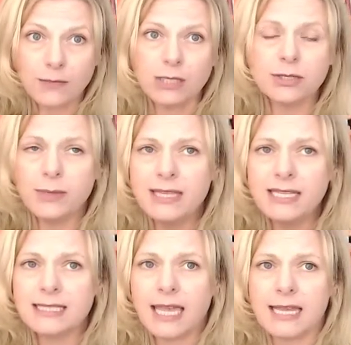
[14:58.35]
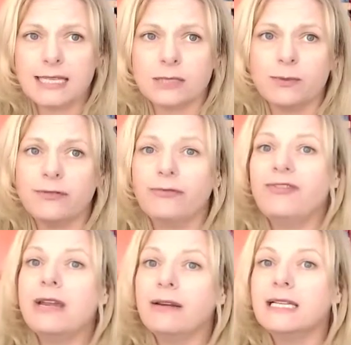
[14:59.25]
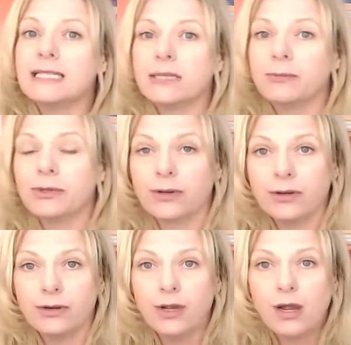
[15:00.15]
So in this case, we have a very similar